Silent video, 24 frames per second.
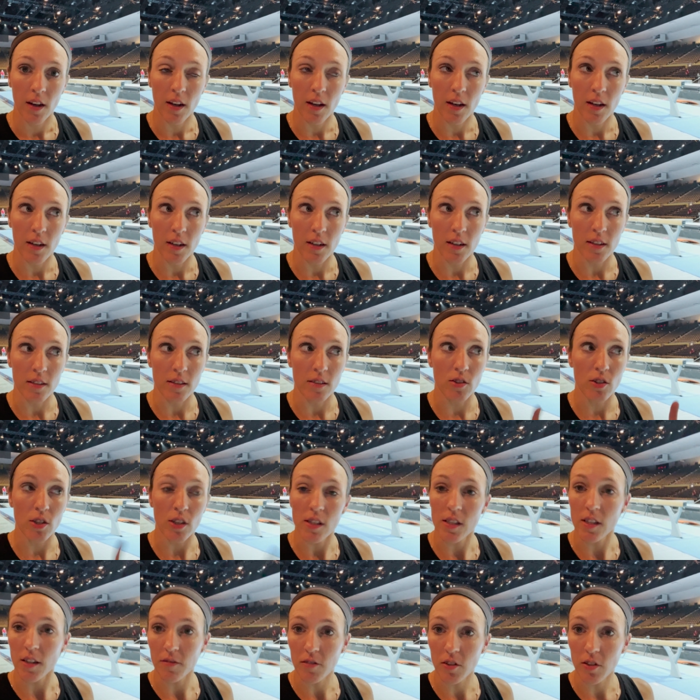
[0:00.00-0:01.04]
It is
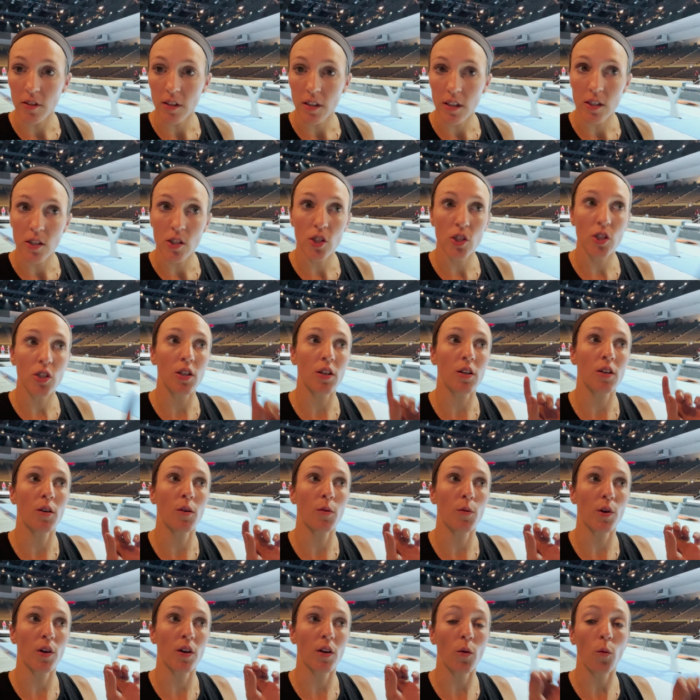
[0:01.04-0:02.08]
just after lunch.
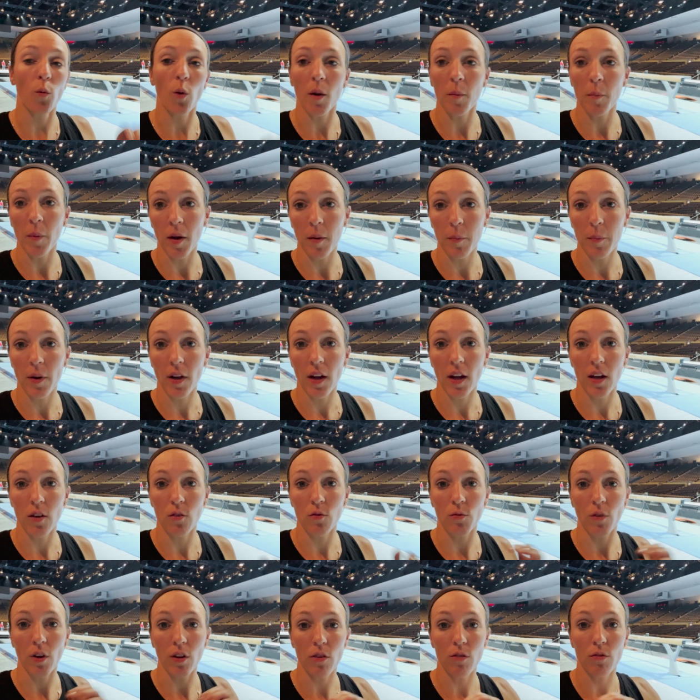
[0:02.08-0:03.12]
We're gonna warm up
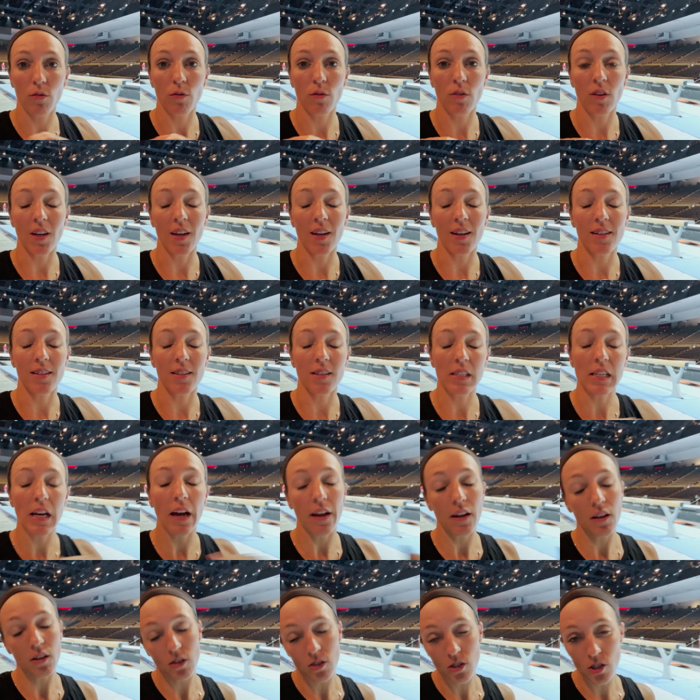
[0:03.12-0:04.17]
and run through the
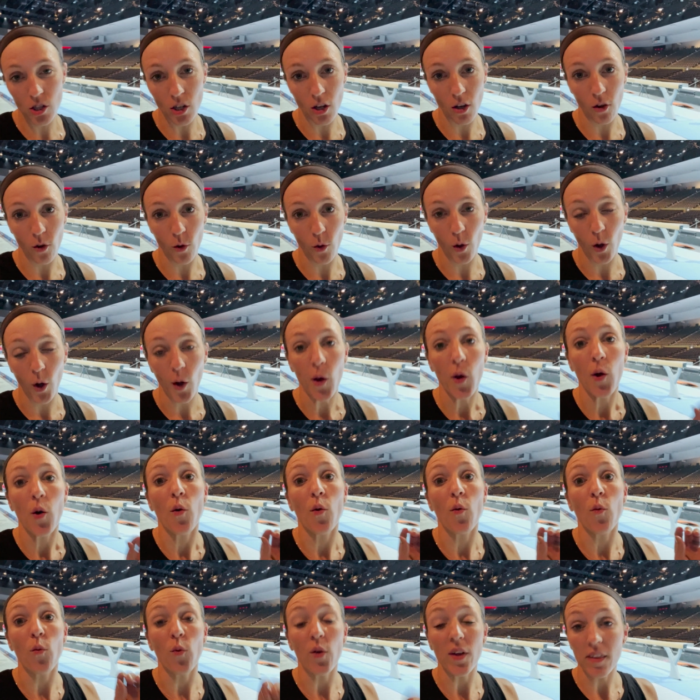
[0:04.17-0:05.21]
entire show
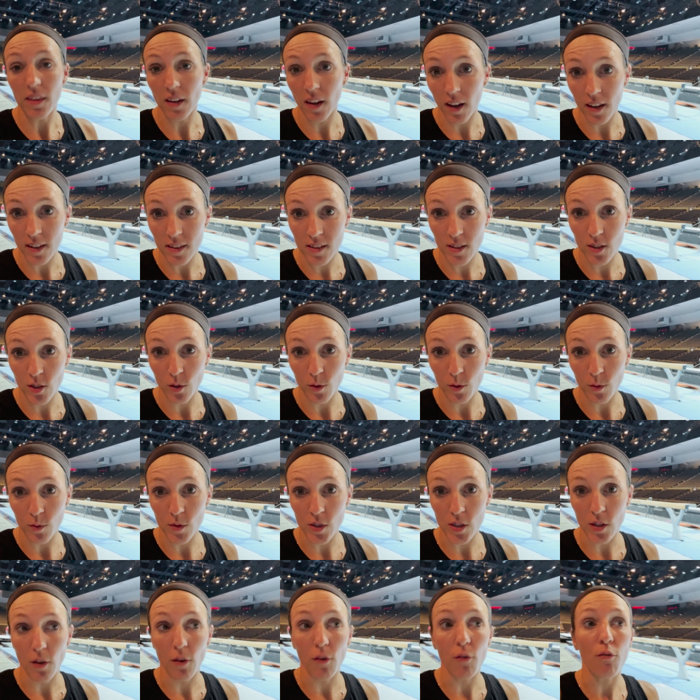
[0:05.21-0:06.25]
with
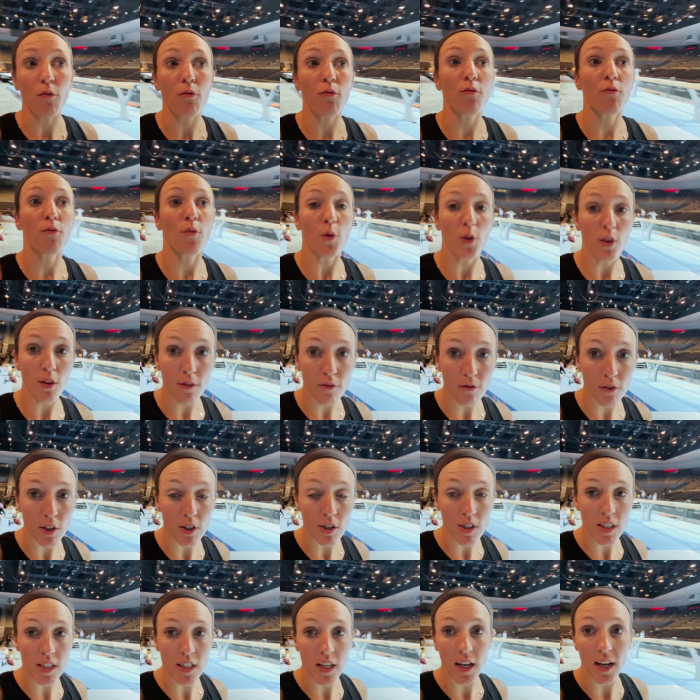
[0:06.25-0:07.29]
costumes for the
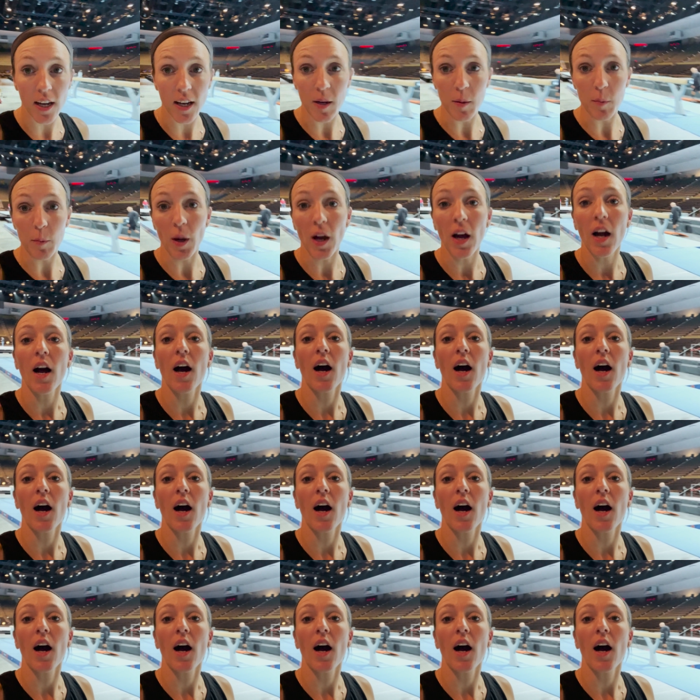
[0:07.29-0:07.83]
first time.